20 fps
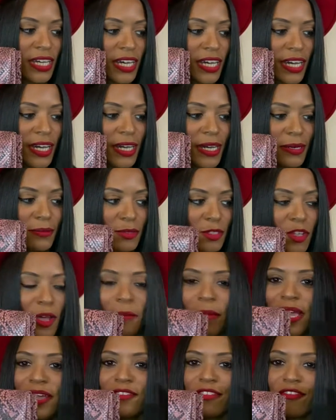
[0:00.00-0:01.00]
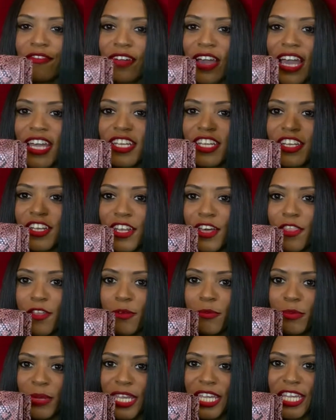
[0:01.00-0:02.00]
Um, so I may have to find another
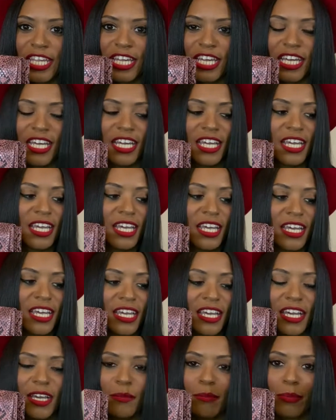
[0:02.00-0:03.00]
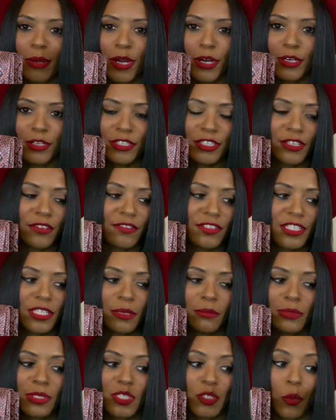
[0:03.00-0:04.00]
pink purse of
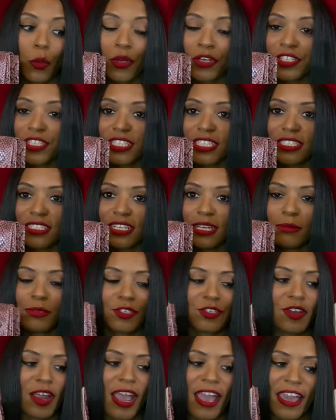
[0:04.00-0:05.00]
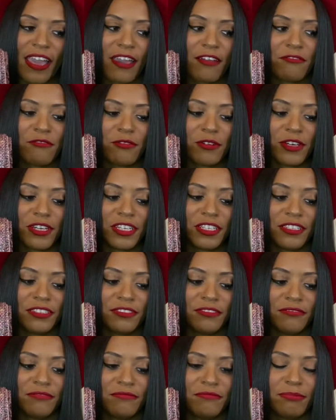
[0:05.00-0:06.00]
some sort. I'm sure I have
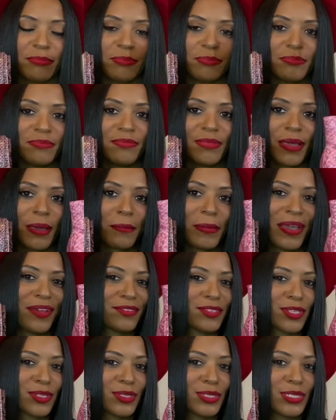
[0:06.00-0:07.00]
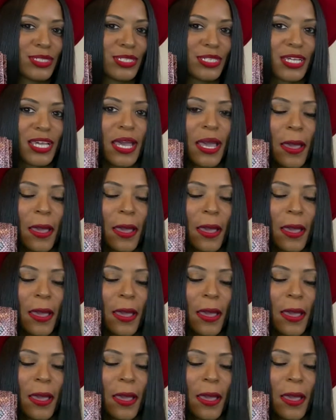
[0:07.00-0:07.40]
one. I'm gonna have to look.